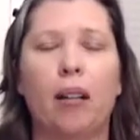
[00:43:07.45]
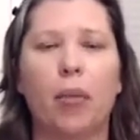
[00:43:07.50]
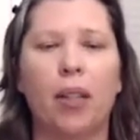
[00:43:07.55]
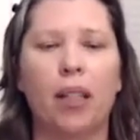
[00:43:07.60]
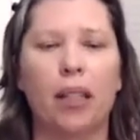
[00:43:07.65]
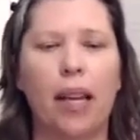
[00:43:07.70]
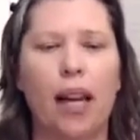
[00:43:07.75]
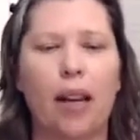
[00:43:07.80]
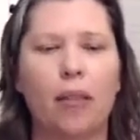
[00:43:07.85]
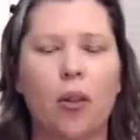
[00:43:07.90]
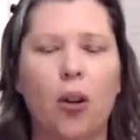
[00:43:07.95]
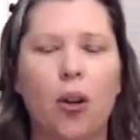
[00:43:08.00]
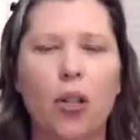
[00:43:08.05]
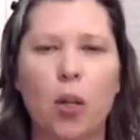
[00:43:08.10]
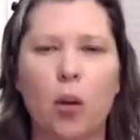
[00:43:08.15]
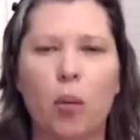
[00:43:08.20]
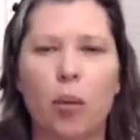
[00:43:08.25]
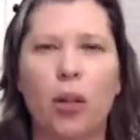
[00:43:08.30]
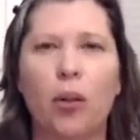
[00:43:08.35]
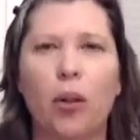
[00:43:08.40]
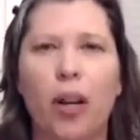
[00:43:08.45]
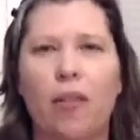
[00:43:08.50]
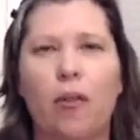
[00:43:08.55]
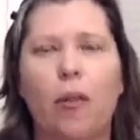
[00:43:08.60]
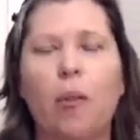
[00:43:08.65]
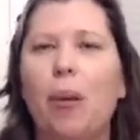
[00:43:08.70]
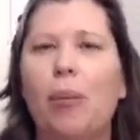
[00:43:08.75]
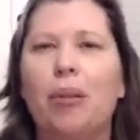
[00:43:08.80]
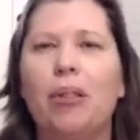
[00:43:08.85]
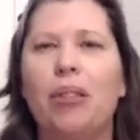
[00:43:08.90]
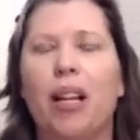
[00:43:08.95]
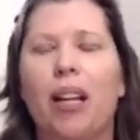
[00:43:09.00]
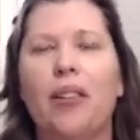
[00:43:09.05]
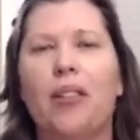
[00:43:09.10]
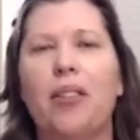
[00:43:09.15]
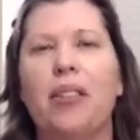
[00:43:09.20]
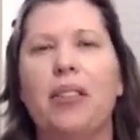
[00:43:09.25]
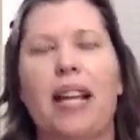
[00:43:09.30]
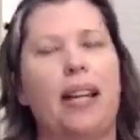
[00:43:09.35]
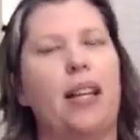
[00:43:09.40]
But yeah, of course it would be great for people to
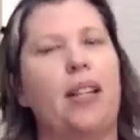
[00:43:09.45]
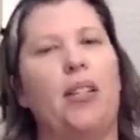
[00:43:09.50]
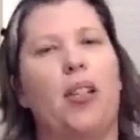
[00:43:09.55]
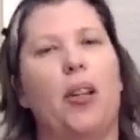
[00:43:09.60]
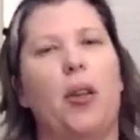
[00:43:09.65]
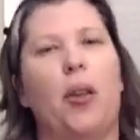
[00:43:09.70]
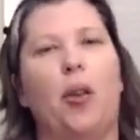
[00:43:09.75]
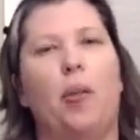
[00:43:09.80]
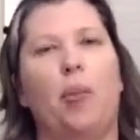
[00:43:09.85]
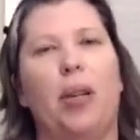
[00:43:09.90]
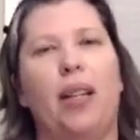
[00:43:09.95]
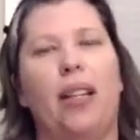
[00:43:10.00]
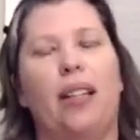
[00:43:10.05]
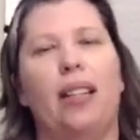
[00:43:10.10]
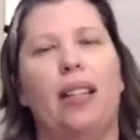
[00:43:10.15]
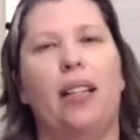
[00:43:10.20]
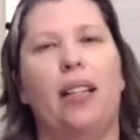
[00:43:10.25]
understand each other, but